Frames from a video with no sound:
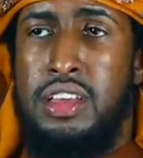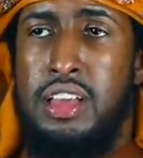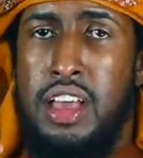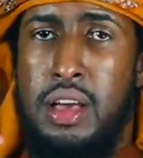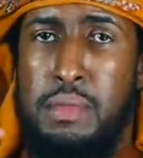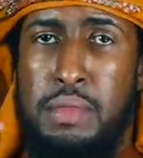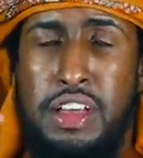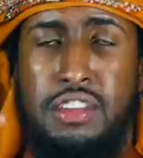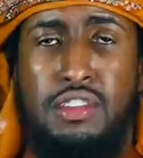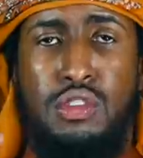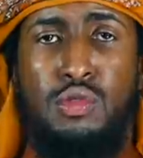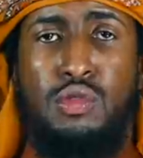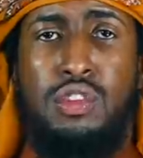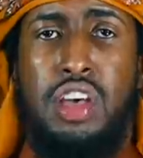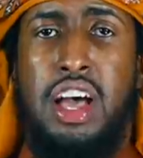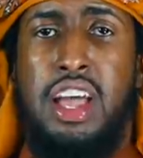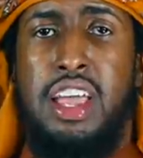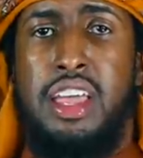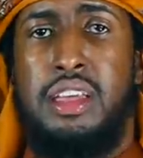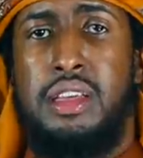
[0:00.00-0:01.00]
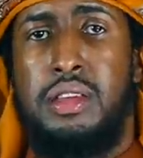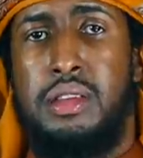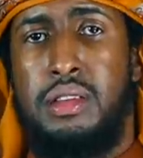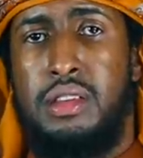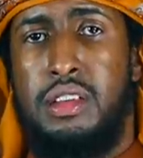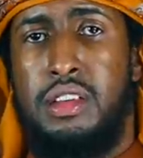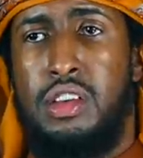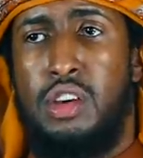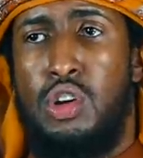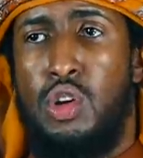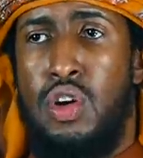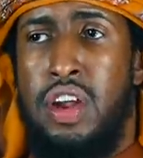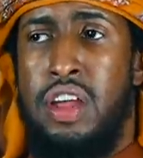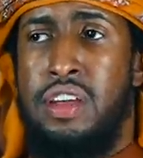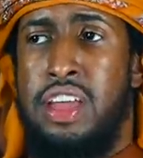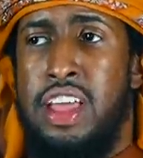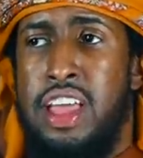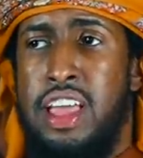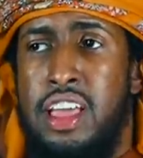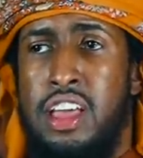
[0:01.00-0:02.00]
a person who's high.
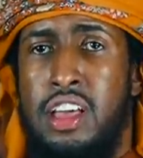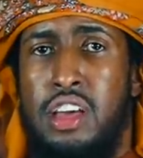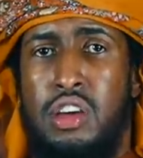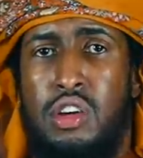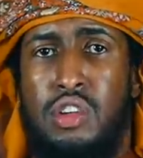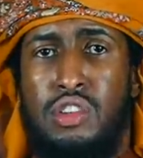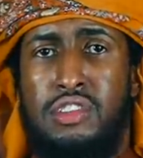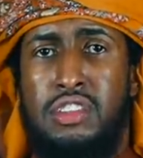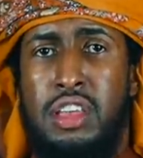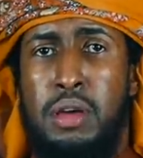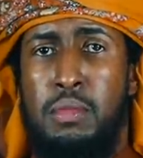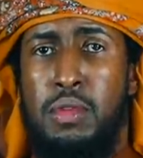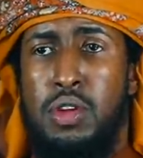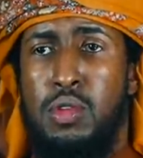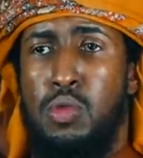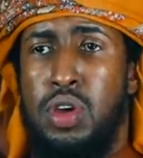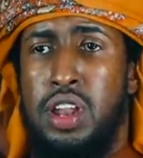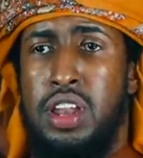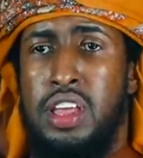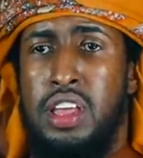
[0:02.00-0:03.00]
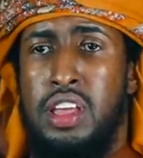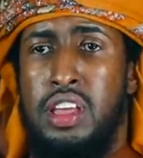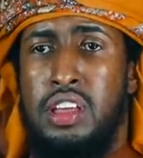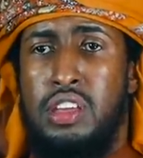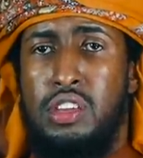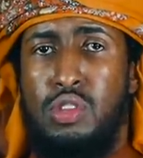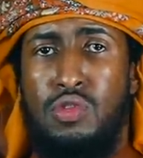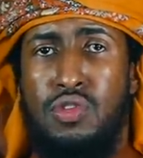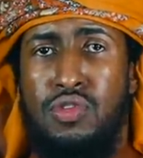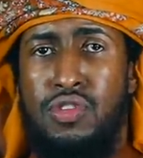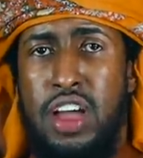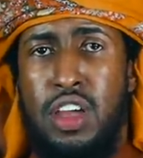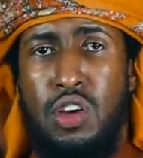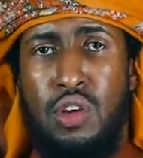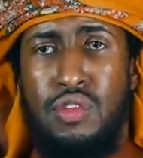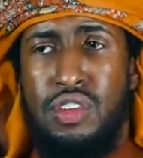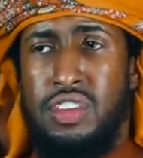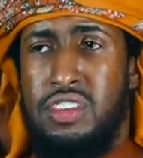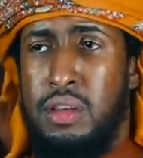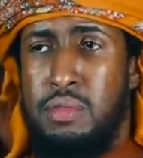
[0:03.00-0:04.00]
Or, or someone when you fight
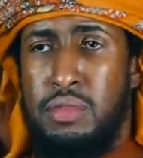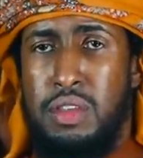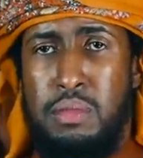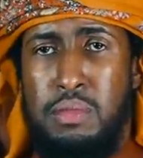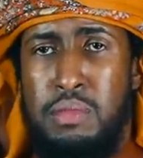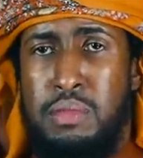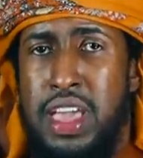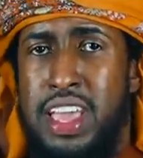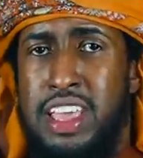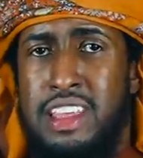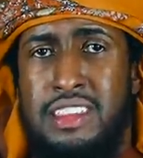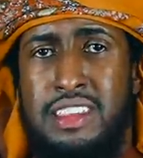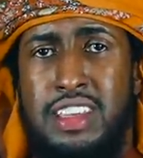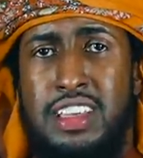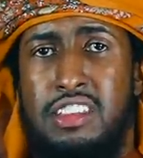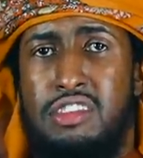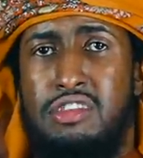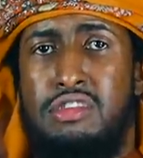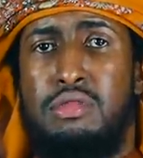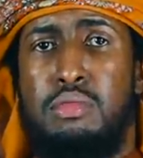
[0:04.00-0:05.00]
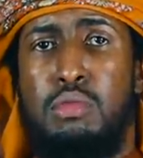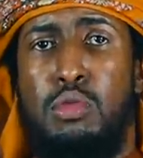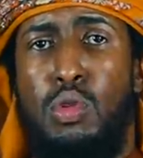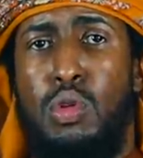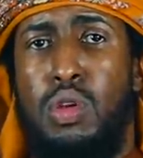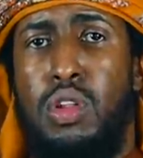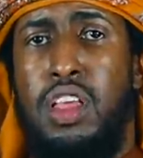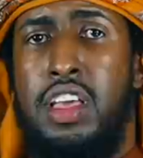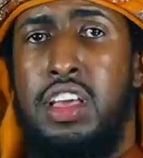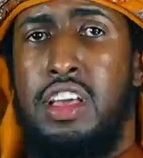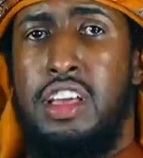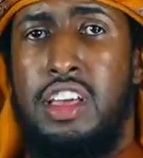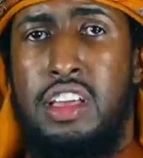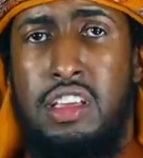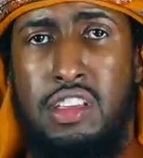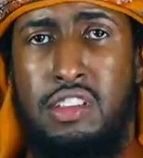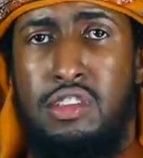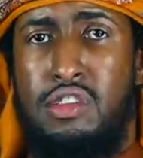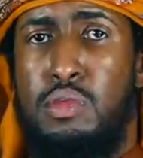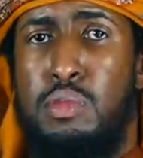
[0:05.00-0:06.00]
over something basic and small,
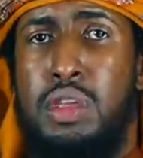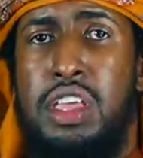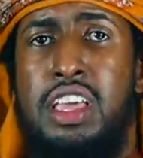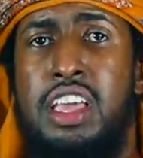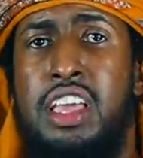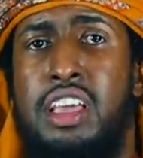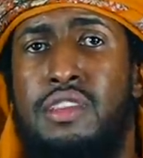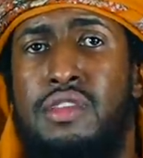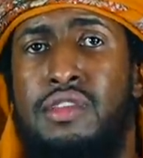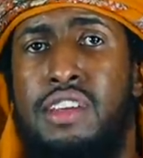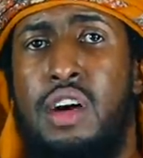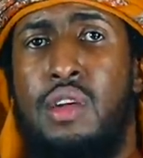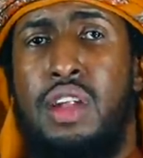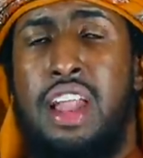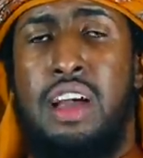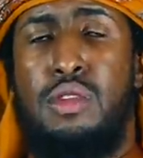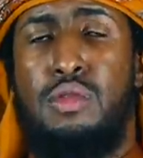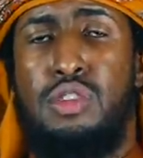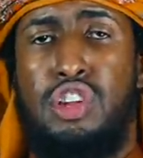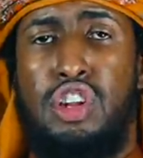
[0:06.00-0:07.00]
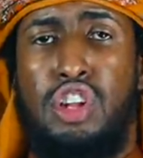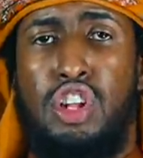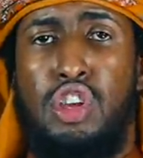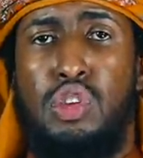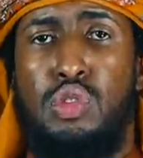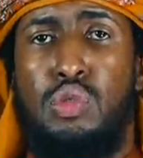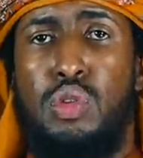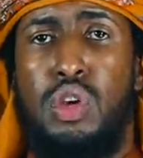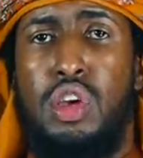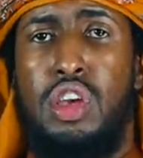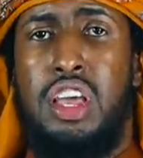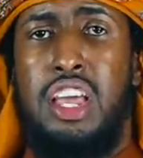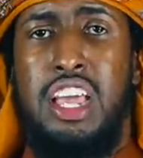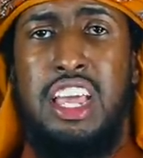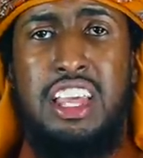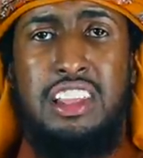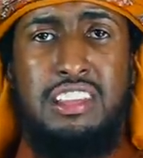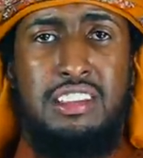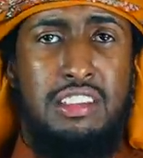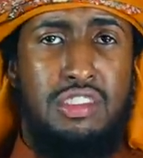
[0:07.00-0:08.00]
he's speaking foul language to you.
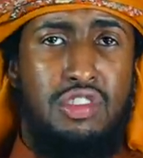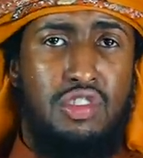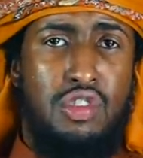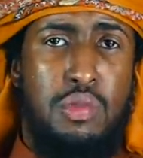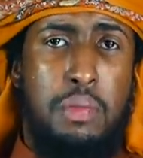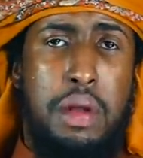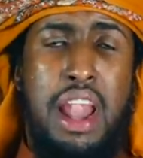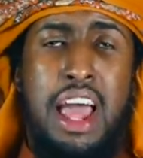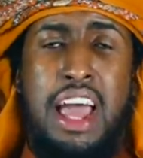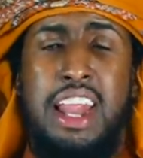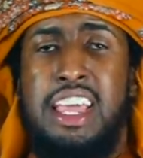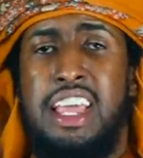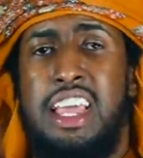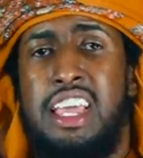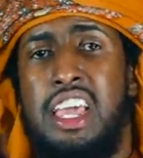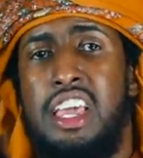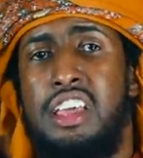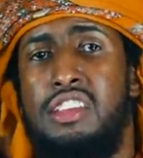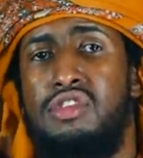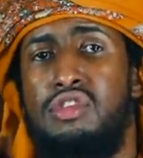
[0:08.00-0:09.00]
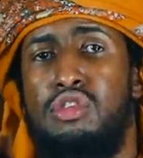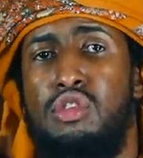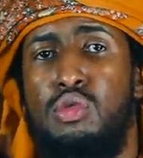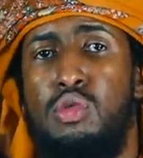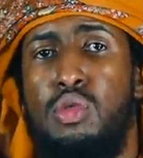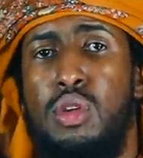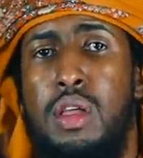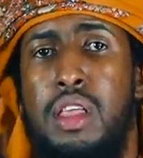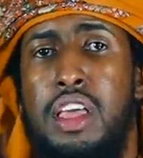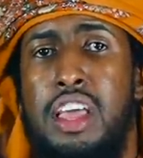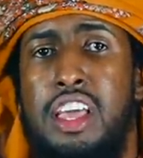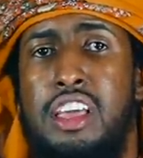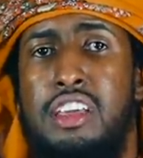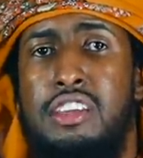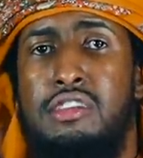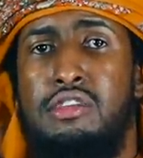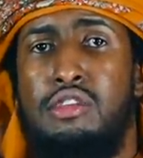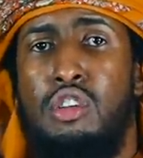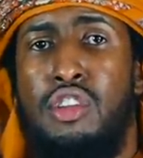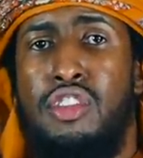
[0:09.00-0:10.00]
He's planning against you.
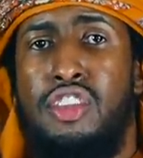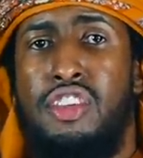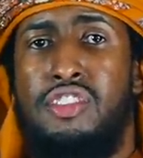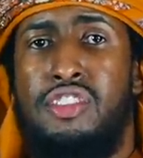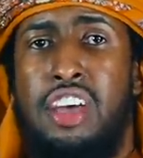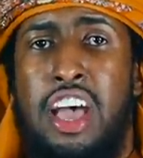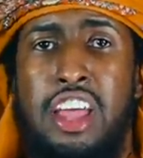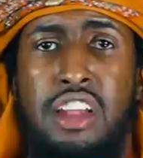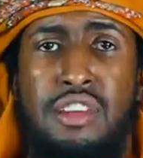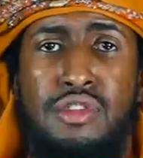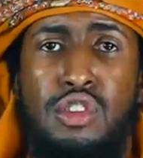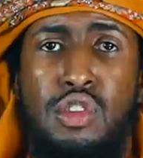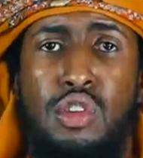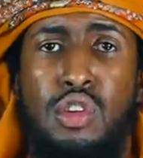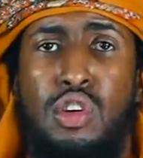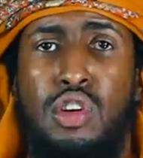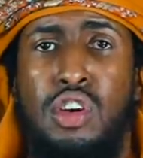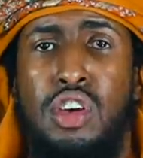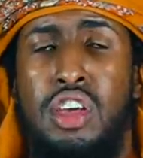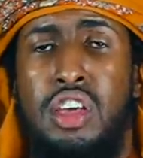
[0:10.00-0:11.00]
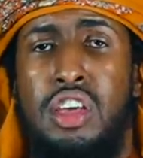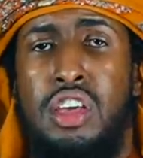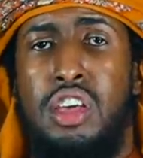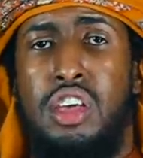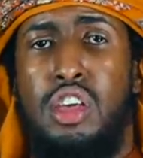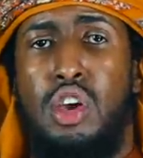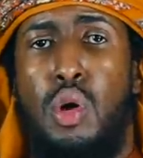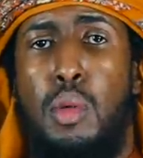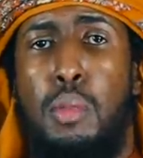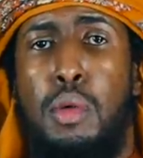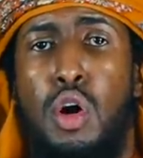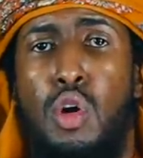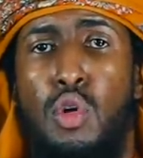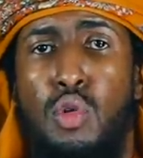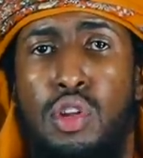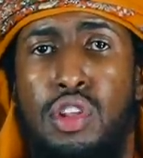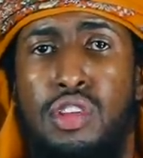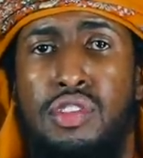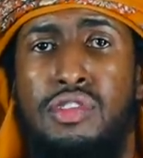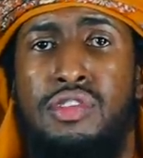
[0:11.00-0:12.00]
He's on the side of your, your
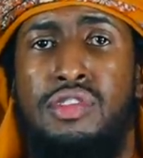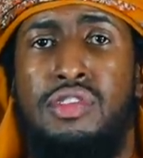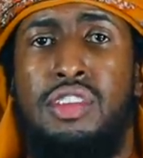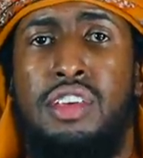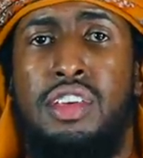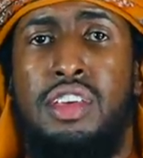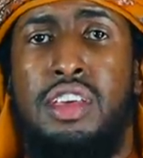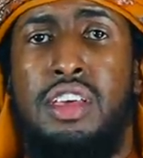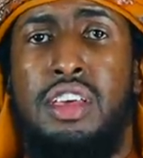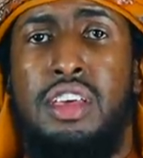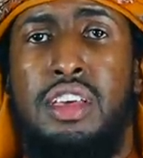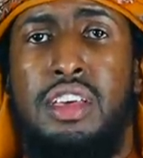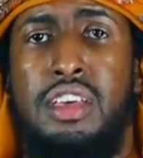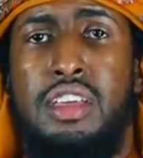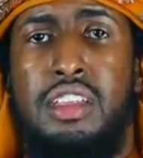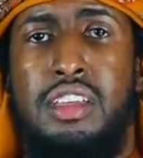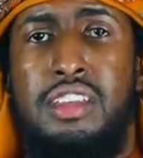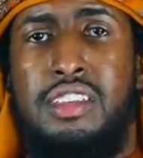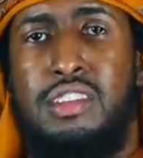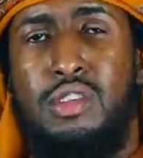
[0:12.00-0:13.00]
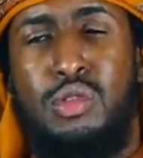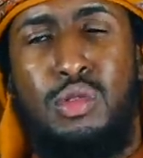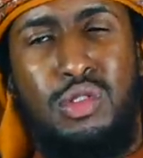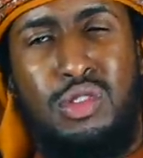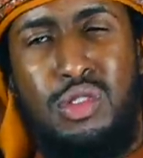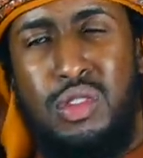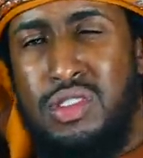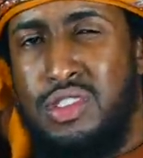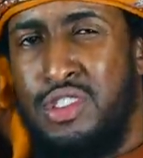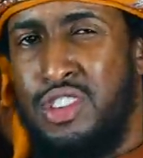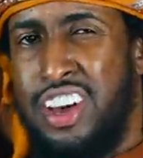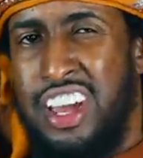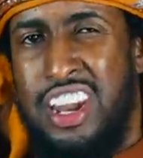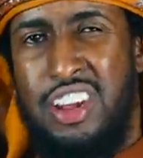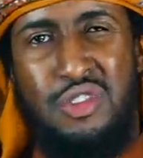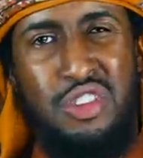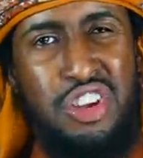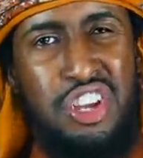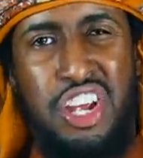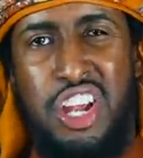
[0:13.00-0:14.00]
opponents this also is not going to
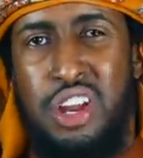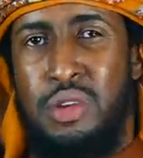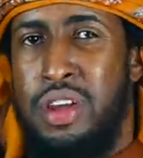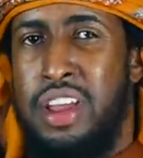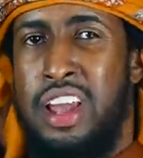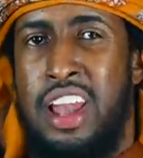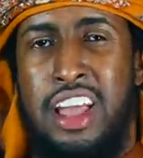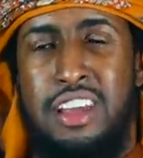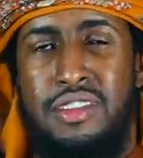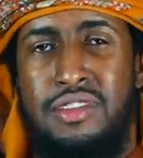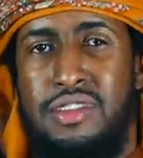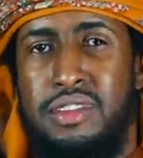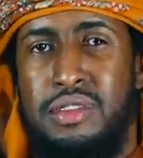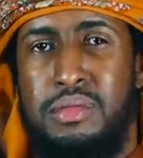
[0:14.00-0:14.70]
reach anywhere in life.